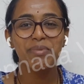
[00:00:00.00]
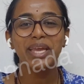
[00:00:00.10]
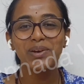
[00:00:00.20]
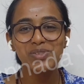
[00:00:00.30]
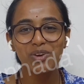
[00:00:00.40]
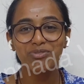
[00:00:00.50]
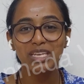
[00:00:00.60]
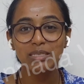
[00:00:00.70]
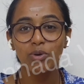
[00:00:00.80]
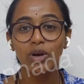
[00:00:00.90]
Make use of
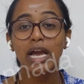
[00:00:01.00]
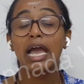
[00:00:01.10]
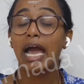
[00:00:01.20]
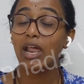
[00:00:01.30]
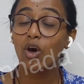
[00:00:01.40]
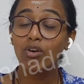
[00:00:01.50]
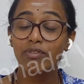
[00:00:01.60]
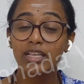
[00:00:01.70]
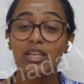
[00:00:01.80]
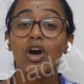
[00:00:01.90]
this book. Along
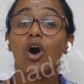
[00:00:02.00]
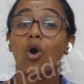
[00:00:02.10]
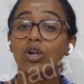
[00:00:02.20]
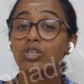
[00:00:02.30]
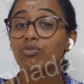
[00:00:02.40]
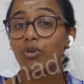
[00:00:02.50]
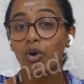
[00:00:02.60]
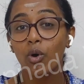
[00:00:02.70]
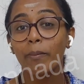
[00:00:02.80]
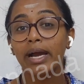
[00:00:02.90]
with, also
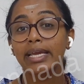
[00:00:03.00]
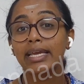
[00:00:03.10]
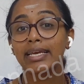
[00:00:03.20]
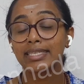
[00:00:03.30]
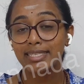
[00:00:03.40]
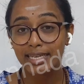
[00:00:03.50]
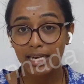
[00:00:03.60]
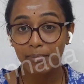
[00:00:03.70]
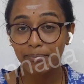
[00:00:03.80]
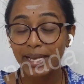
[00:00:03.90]
follow my
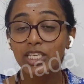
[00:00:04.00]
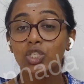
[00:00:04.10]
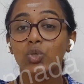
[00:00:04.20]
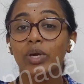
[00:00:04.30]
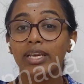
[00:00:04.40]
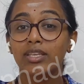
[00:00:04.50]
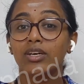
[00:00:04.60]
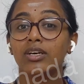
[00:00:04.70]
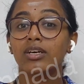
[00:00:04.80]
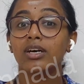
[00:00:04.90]
Instagram page to get the
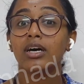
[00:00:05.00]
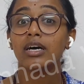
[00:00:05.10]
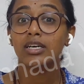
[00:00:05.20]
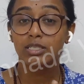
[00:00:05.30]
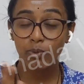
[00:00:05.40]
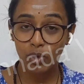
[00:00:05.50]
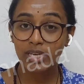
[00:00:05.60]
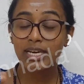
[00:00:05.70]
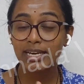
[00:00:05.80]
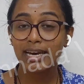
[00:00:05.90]
spoken
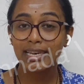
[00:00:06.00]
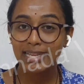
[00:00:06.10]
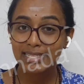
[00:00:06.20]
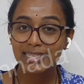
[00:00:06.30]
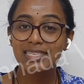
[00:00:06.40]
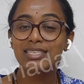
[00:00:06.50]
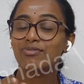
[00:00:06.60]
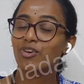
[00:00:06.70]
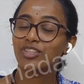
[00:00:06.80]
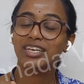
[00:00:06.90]
Kannada lessons
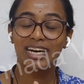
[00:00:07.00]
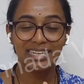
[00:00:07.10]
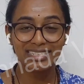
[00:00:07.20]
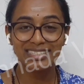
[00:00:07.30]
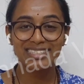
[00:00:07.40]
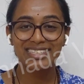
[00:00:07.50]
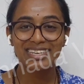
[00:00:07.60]
for the adults.